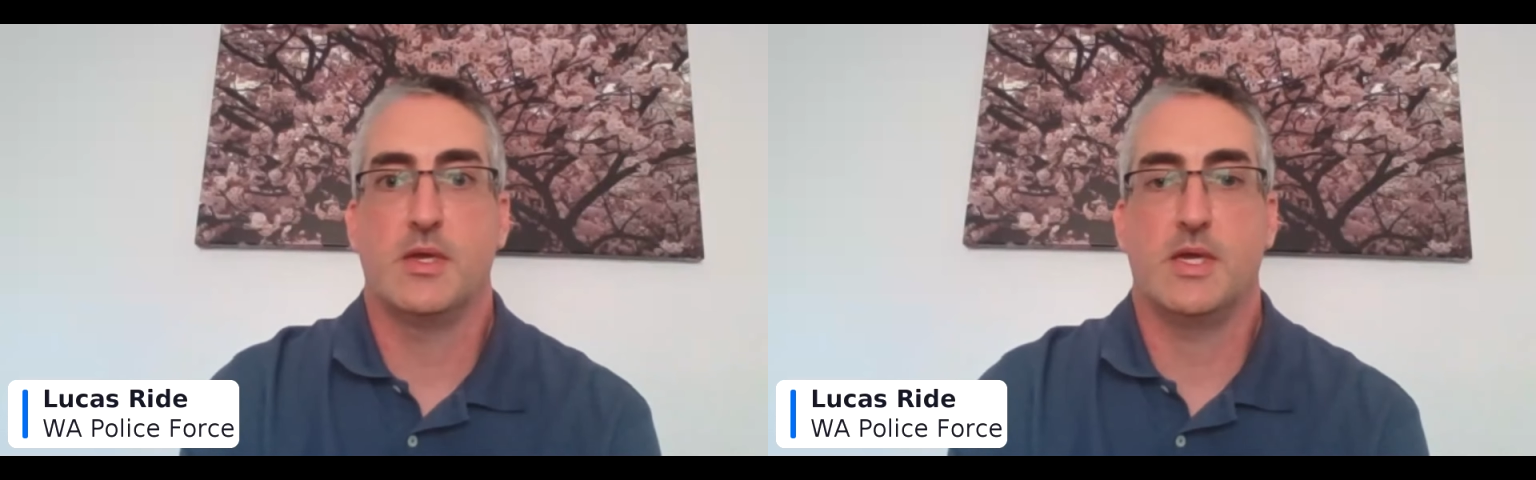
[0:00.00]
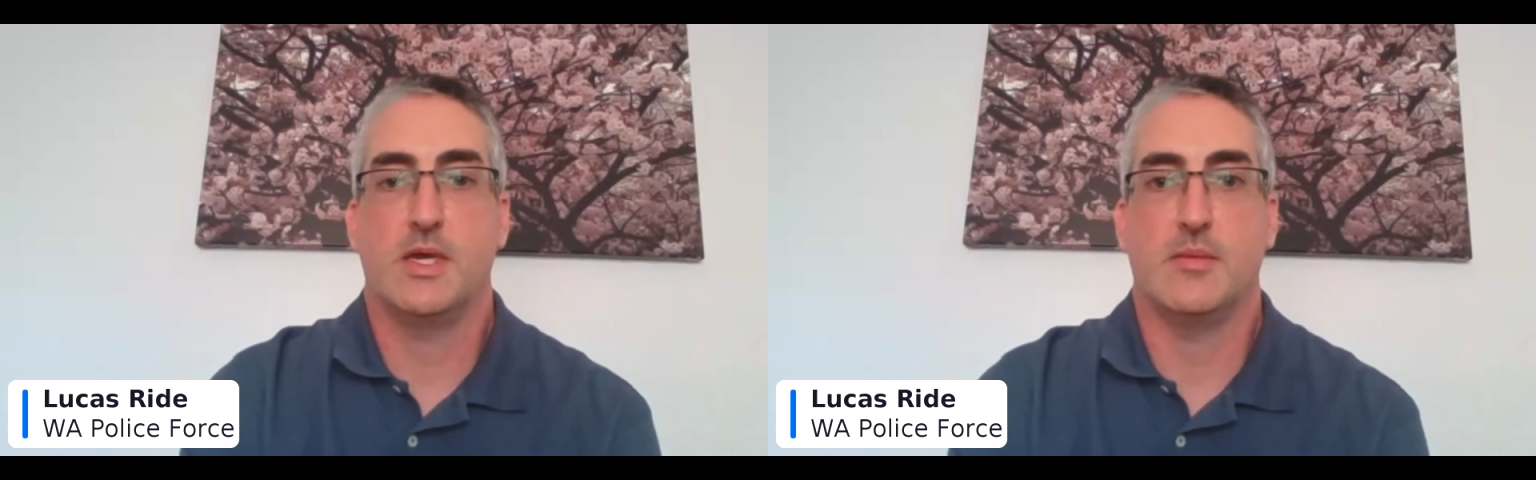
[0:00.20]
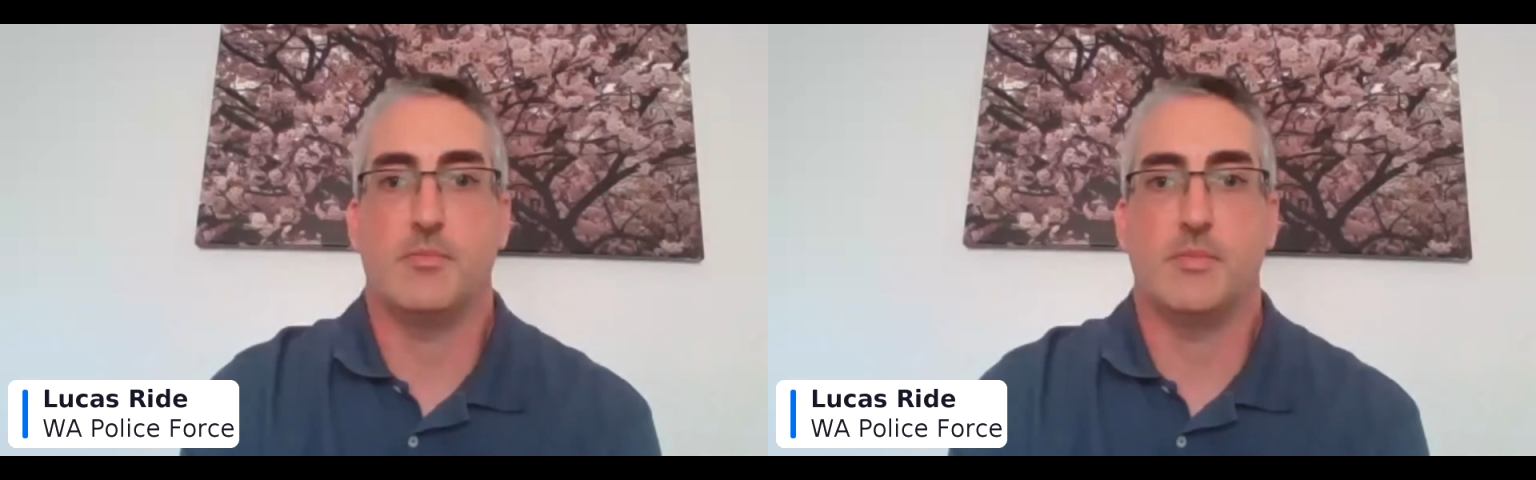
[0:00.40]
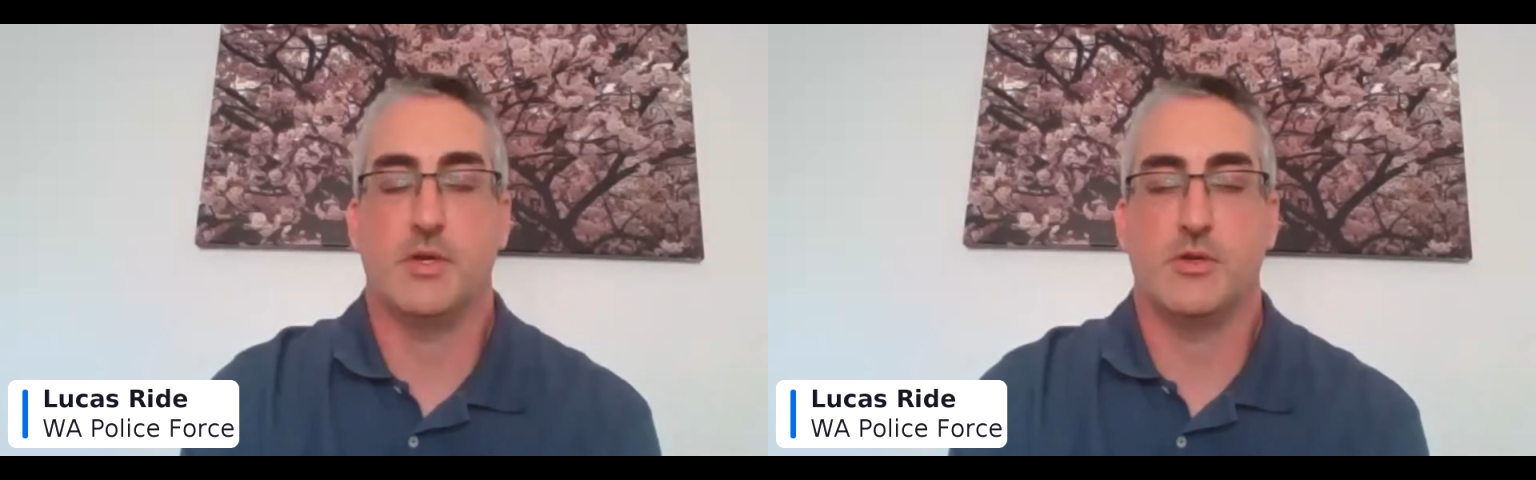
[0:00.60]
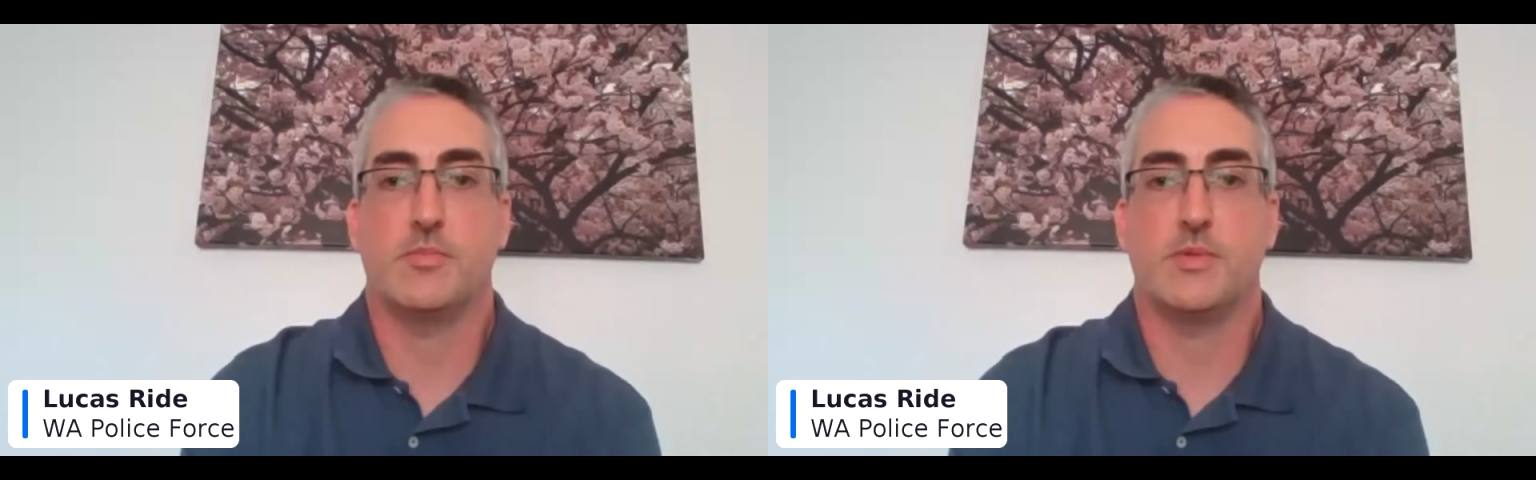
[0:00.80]

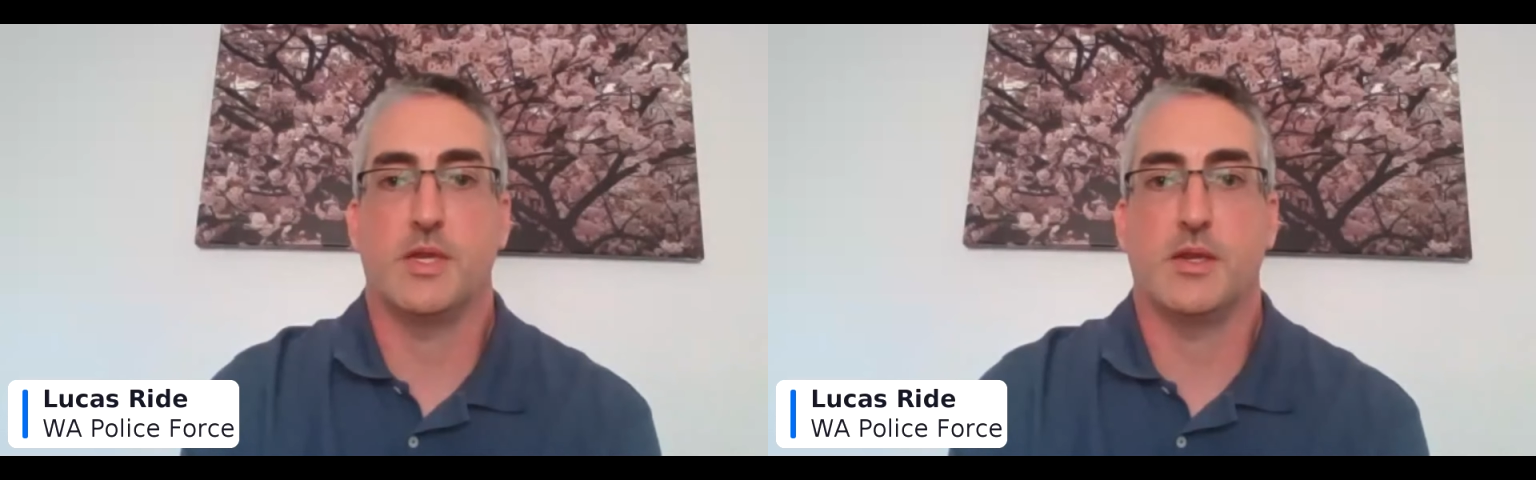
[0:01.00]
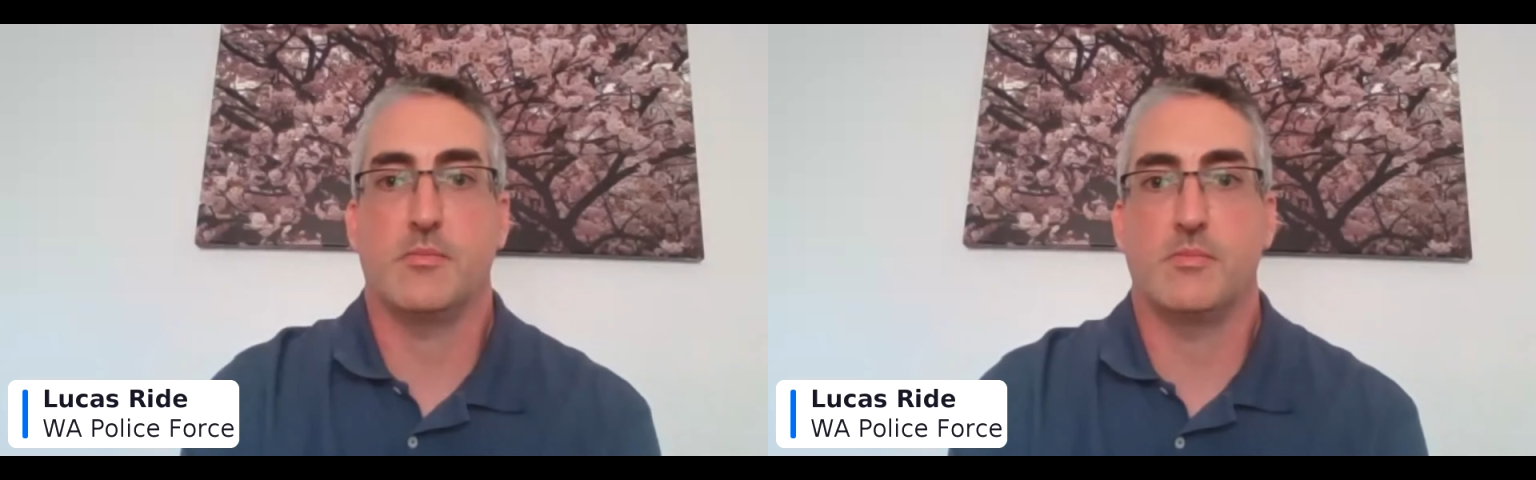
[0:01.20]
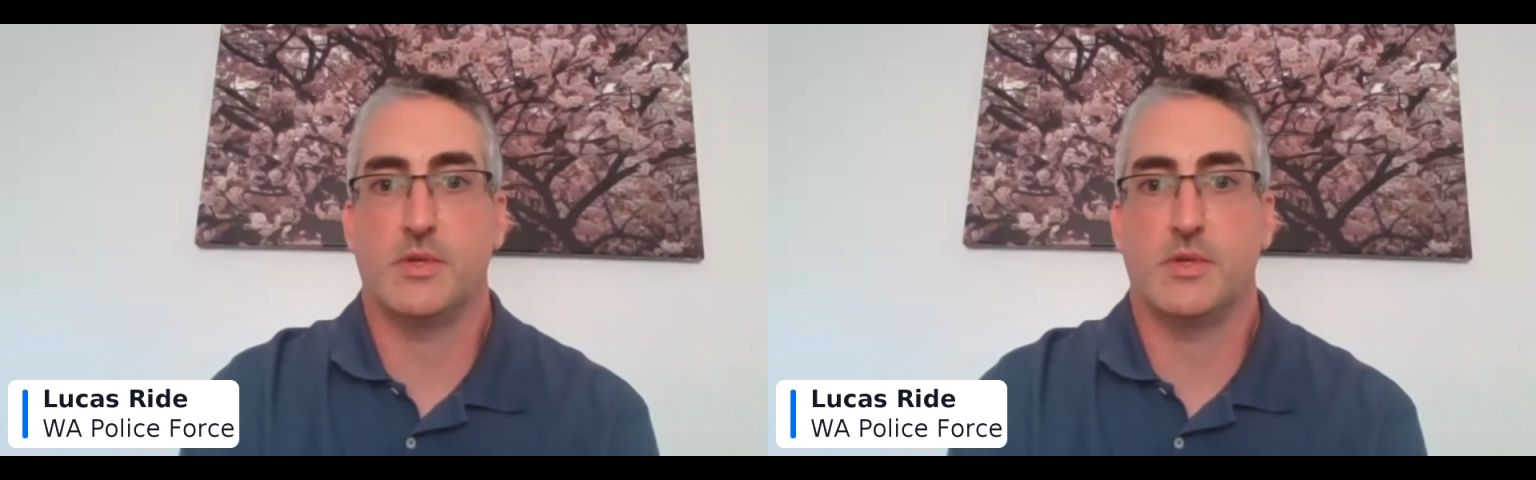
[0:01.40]
adopting